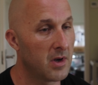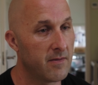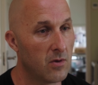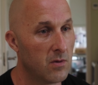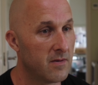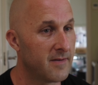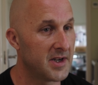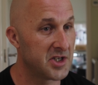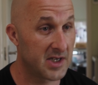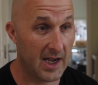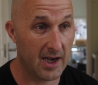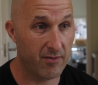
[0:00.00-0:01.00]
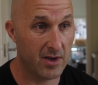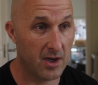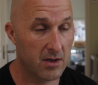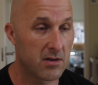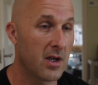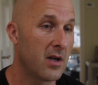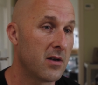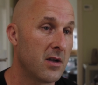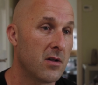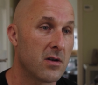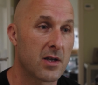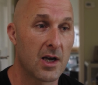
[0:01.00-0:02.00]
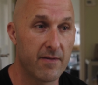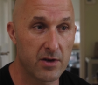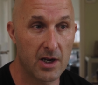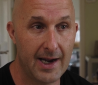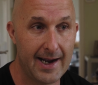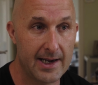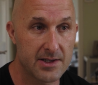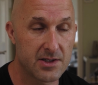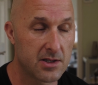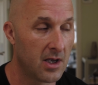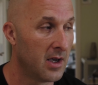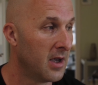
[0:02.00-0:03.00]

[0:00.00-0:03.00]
if you're a vegetarian, then it'll cover your ass.